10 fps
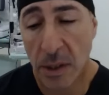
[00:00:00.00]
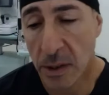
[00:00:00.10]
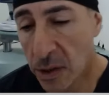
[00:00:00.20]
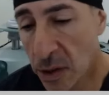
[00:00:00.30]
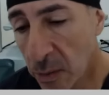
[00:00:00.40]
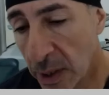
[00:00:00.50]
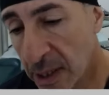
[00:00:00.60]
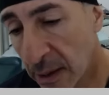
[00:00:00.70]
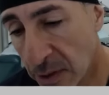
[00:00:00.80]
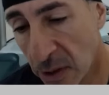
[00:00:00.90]
So two weeks
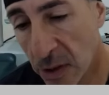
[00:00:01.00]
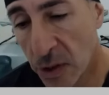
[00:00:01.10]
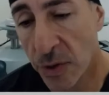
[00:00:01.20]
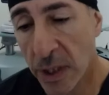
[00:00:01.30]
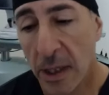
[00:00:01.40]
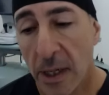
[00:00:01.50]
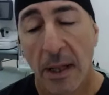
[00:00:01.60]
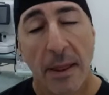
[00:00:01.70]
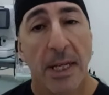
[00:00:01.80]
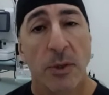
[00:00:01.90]
after surgery,
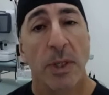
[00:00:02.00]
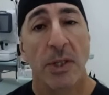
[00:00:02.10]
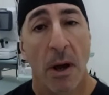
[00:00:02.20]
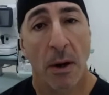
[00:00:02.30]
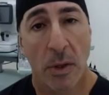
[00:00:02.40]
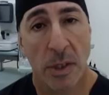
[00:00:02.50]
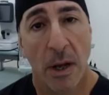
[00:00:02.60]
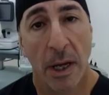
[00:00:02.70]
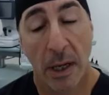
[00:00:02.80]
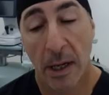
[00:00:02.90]
that's what his eye looks
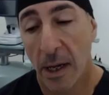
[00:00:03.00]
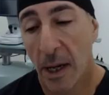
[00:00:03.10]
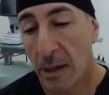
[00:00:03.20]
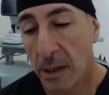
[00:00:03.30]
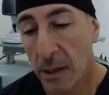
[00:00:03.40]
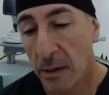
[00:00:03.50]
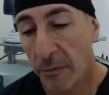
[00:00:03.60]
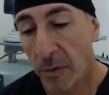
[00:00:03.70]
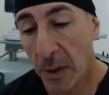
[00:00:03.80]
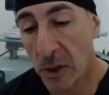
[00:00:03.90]
like.
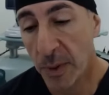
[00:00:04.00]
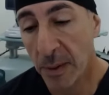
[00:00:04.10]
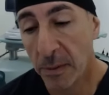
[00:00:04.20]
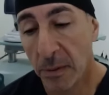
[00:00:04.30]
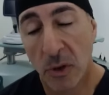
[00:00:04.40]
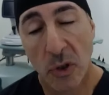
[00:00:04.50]
For most people, it looks